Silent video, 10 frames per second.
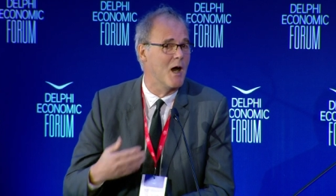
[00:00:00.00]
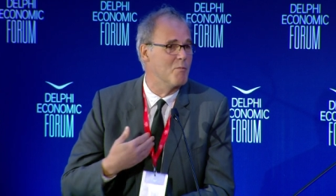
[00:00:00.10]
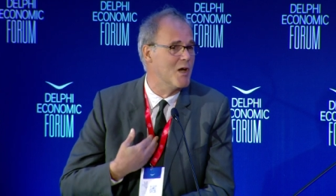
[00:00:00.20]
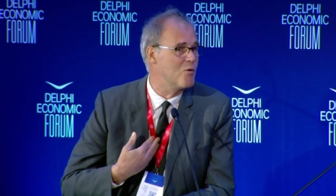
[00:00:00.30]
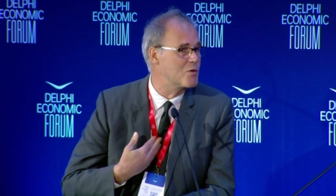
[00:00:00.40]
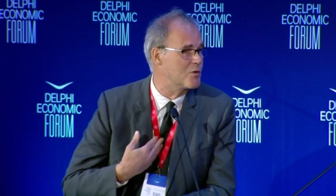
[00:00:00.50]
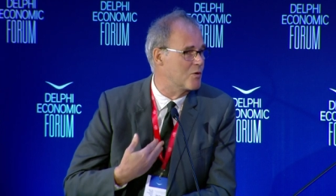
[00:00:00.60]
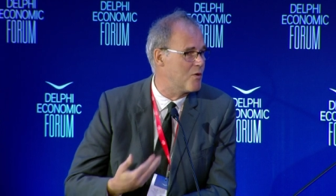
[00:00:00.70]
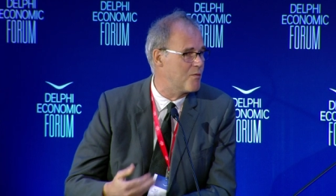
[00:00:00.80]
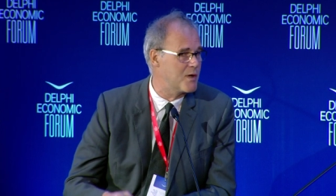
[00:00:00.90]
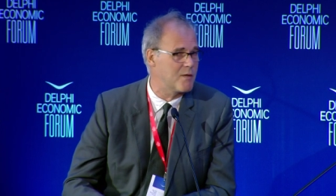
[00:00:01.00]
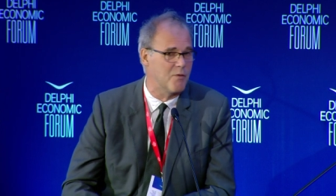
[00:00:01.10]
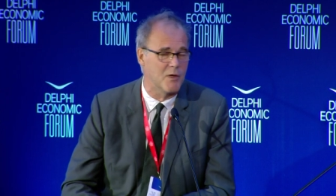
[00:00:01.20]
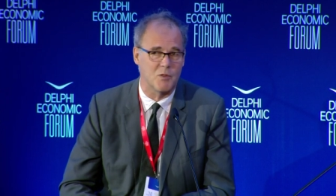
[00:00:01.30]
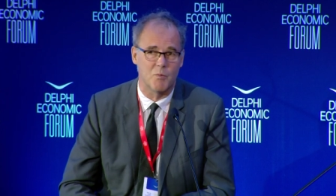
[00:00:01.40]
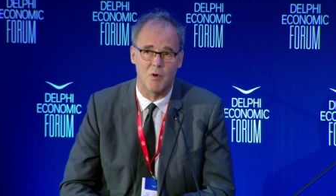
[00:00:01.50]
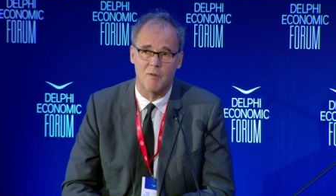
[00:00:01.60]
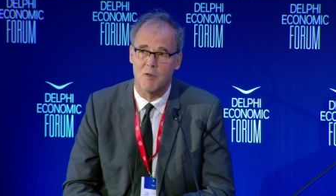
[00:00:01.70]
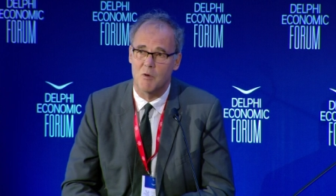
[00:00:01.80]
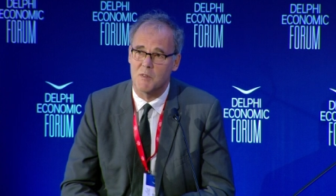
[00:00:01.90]
I'm now also covering, for example,
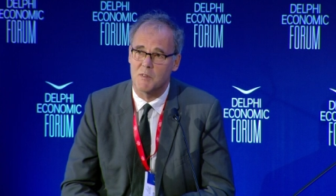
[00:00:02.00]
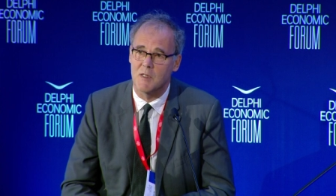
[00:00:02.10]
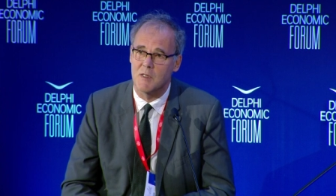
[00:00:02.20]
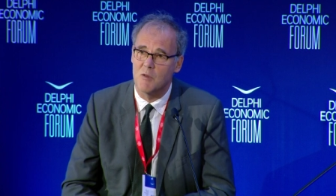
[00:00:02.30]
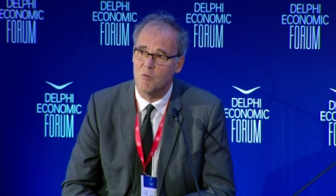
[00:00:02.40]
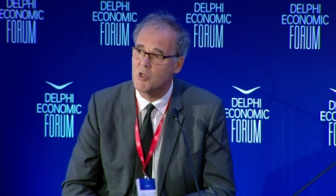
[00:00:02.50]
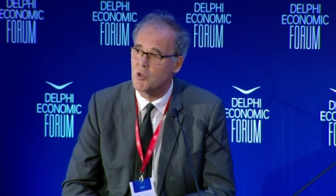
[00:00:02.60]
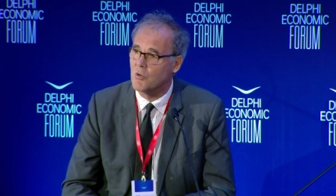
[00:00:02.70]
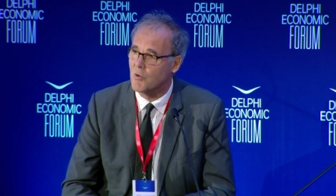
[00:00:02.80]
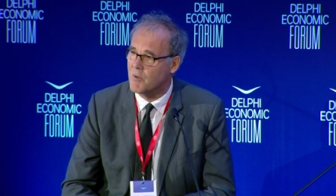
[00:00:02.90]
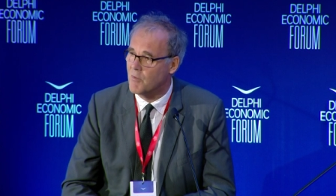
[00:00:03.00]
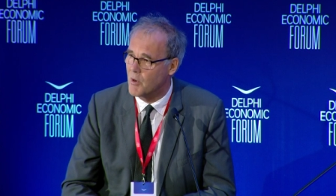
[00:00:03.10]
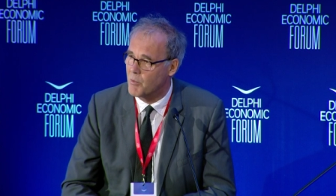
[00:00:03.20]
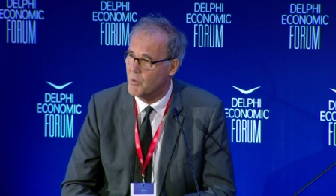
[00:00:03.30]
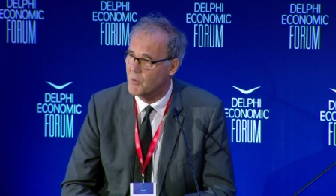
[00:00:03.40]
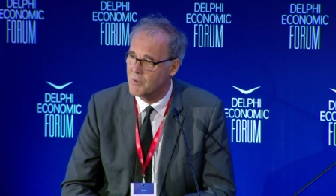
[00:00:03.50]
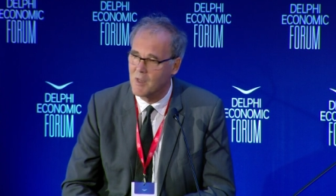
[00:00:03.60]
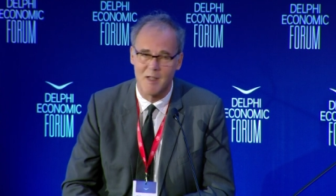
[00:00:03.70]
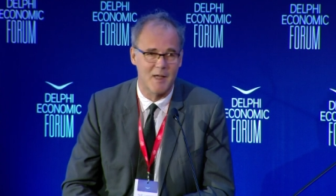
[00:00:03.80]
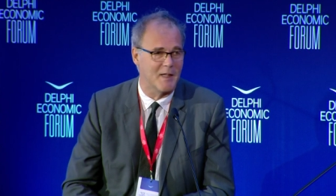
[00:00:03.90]
at the OECD, regional development,
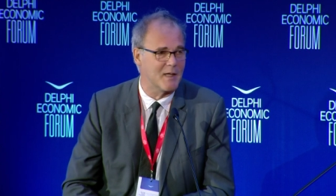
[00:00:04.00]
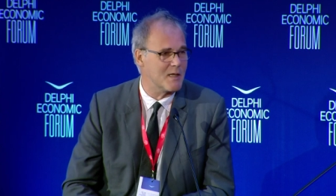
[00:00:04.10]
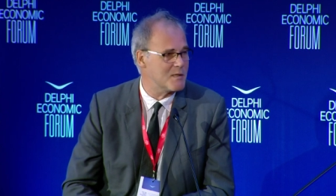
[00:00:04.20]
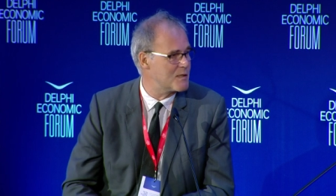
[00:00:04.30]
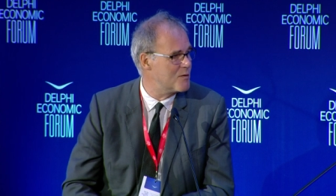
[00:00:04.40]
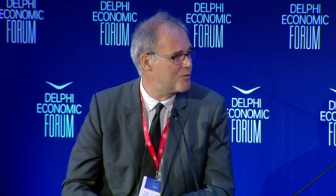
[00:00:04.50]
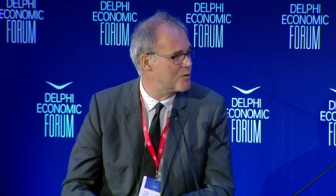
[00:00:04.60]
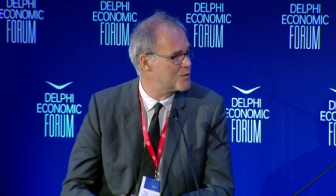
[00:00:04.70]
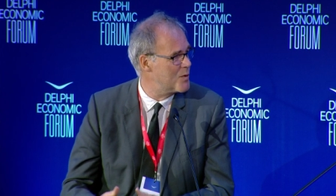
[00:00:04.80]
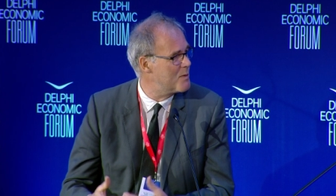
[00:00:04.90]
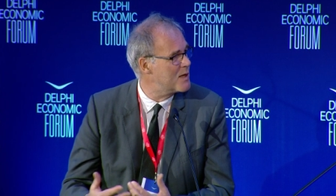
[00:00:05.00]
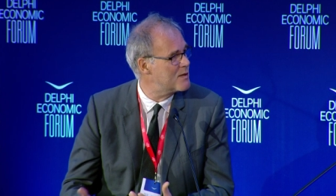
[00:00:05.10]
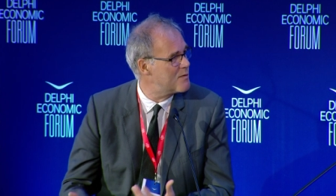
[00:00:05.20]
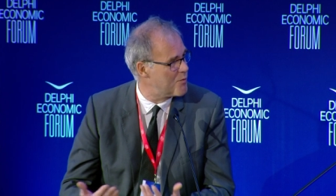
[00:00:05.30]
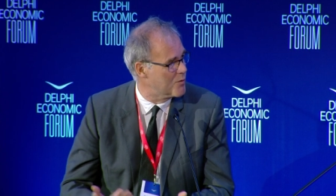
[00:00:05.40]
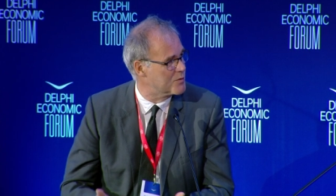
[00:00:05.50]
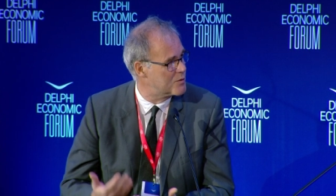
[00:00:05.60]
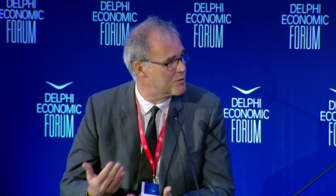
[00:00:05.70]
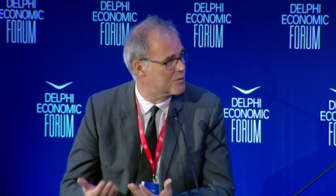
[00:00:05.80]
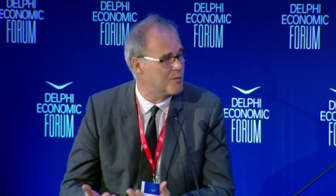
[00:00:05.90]
and I can see, of course, the main
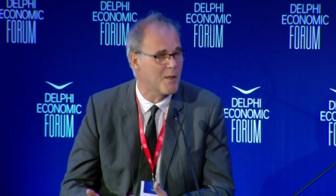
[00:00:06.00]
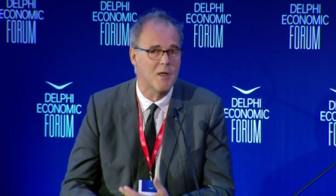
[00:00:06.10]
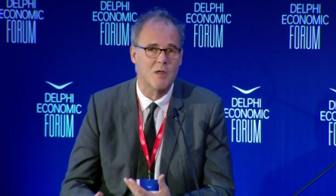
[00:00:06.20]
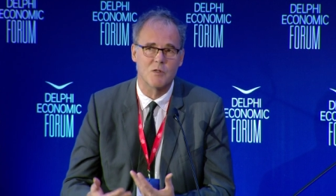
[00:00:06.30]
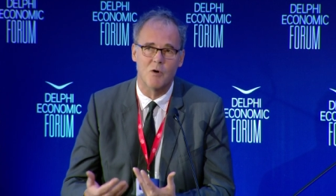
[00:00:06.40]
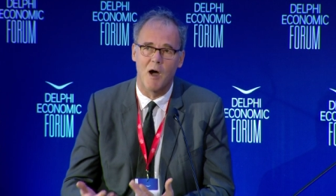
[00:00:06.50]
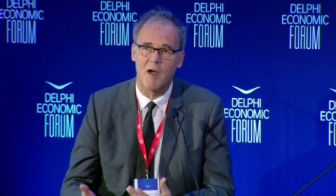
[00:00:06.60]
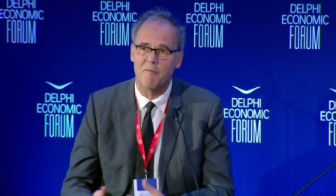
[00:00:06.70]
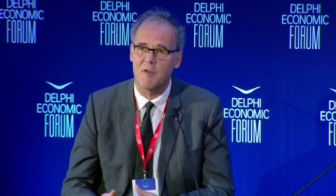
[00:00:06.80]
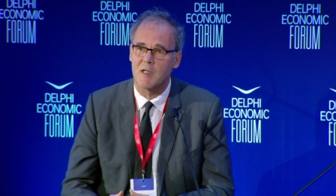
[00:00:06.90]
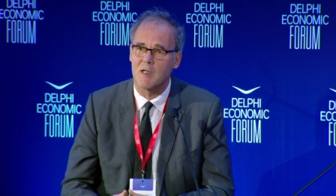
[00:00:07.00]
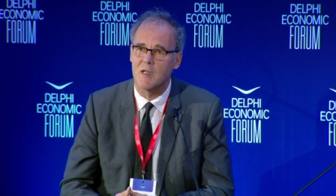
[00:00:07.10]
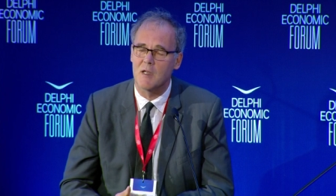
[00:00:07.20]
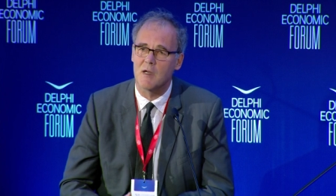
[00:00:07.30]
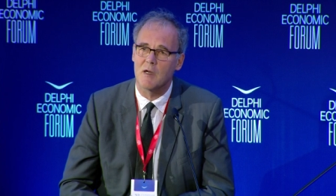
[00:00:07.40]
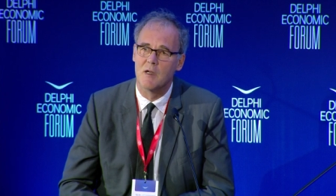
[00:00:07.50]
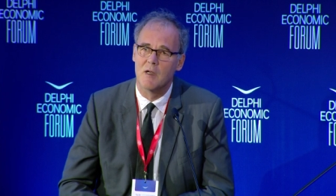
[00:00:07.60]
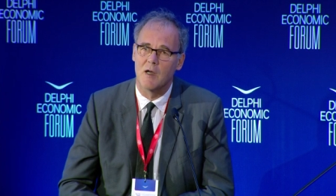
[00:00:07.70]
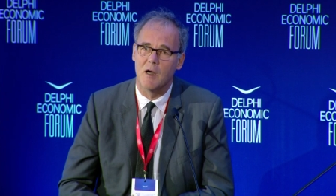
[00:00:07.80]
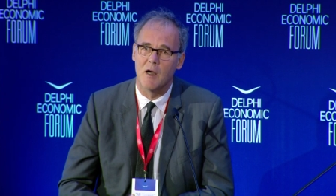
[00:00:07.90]
difference, you know. So I think here
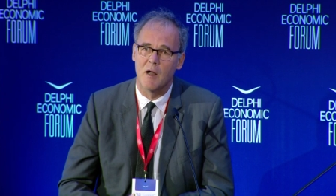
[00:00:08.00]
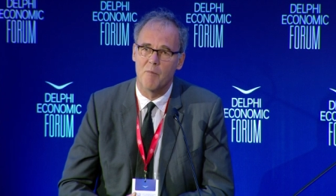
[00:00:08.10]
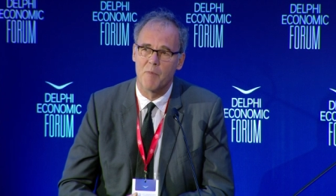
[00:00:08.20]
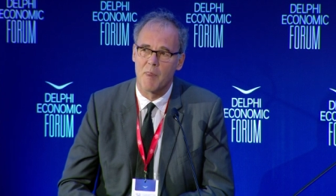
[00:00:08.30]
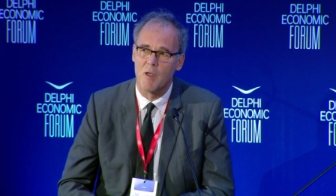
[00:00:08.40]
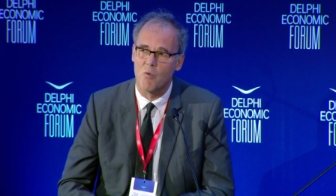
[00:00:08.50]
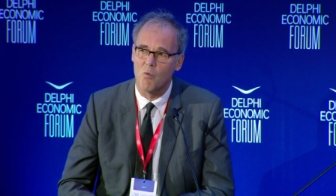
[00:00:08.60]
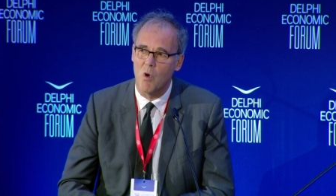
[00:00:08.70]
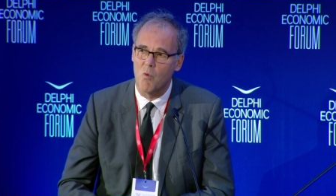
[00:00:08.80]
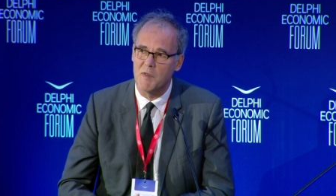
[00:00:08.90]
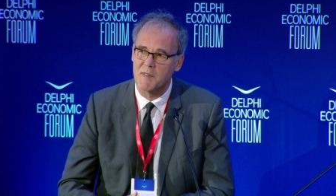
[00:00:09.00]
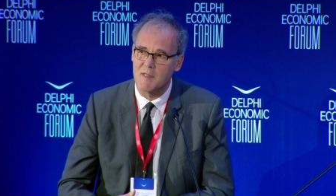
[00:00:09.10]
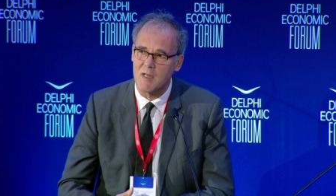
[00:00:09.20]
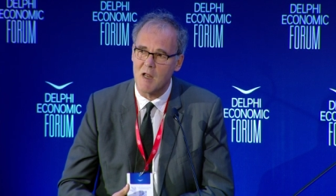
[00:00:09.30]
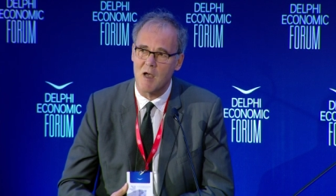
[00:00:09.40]
uh, we still